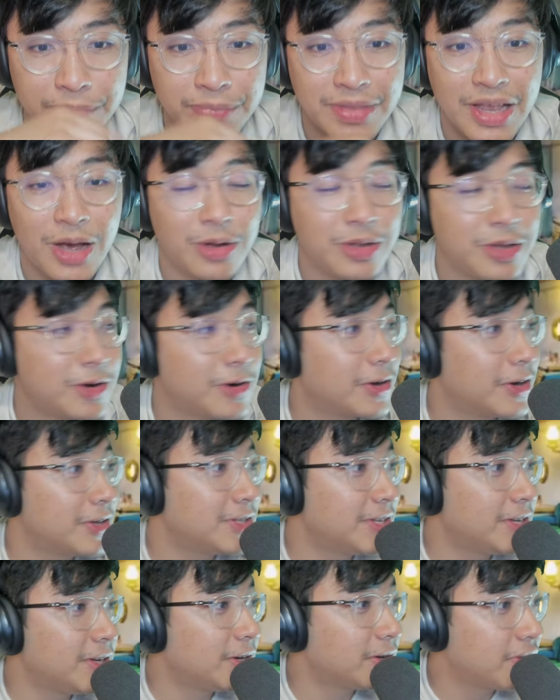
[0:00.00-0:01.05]
Now they're gonna
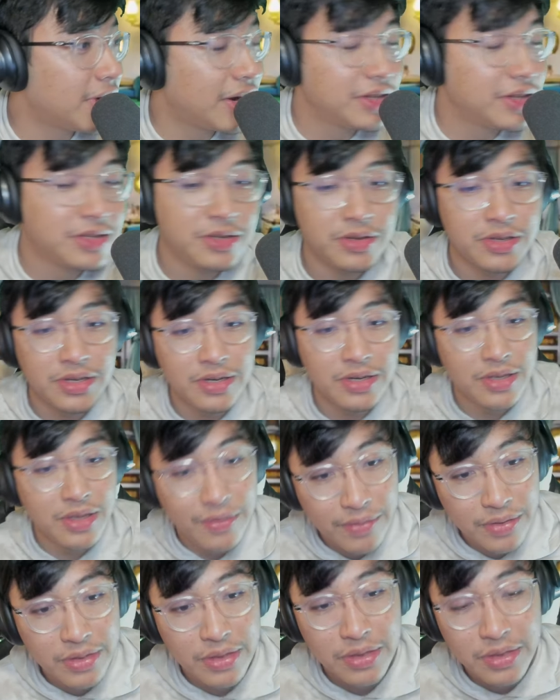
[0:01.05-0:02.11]
see the gratitude here,
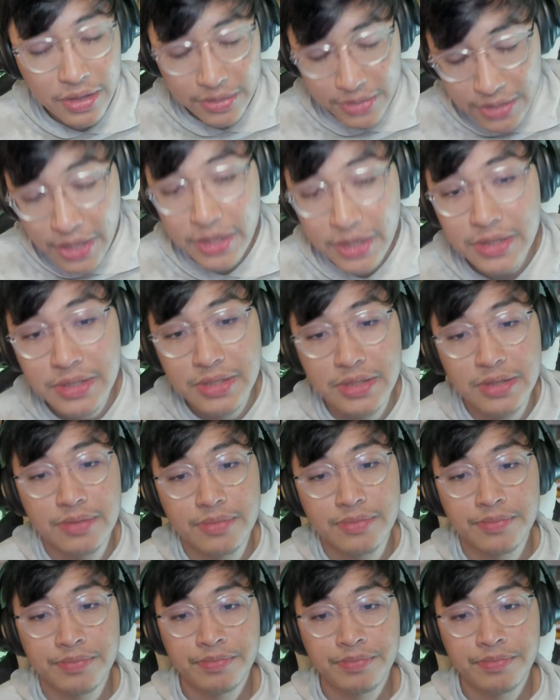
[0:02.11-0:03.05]
giving their thanks.